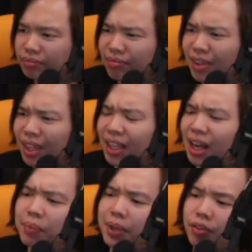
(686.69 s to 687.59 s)
And how
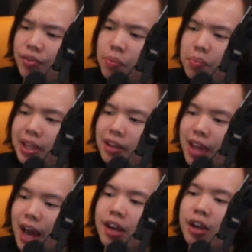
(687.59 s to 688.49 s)
many of you believe
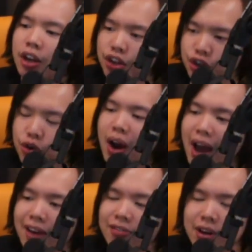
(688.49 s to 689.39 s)
that you
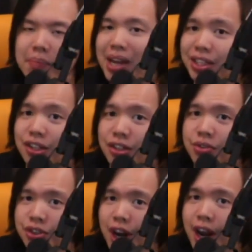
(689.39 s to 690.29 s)
have a message to
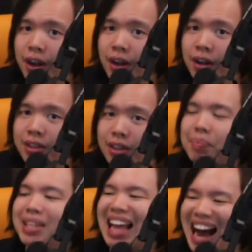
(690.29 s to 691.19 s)
share? Type
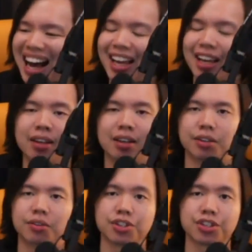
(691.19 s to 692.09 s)
in I into
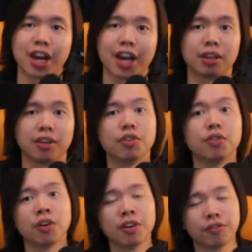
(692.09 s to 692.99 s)
the chat if you
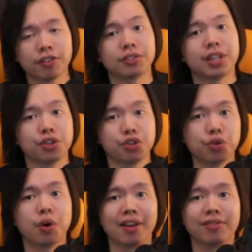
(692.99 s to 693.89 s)
feel that you
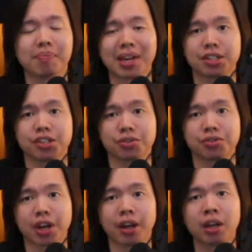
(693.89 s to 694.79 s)
have a message to
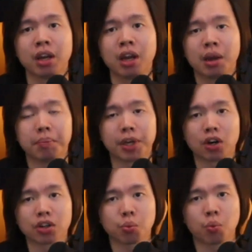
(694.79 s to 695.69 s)
share.
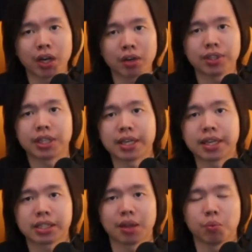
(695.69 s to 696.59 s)
Because one of the things
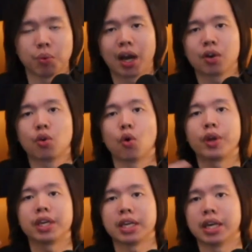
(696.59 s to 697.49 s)
that we are growing
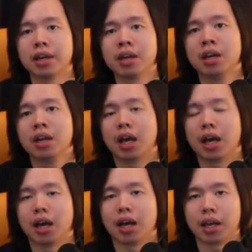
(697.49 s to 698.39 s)
here
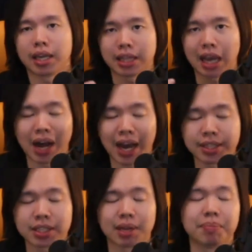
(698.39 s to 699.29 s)
in our iSummit